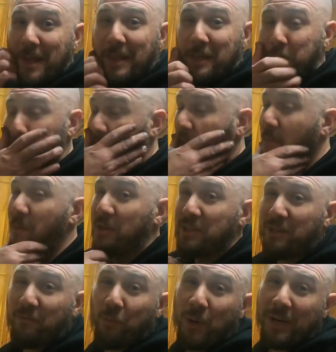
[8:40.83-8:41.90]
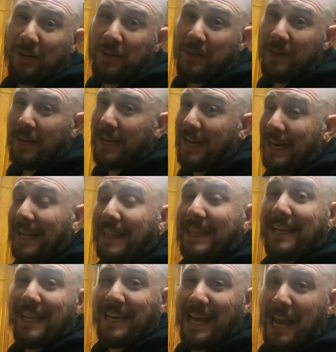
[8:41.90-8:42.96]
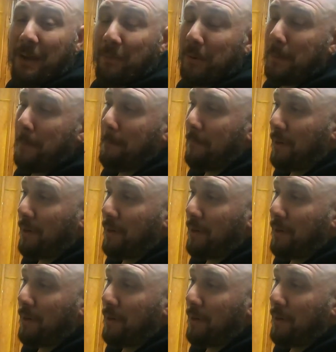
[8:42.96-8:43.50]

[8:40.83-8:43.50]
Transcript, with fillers: There's many months of winter. Anything can happen.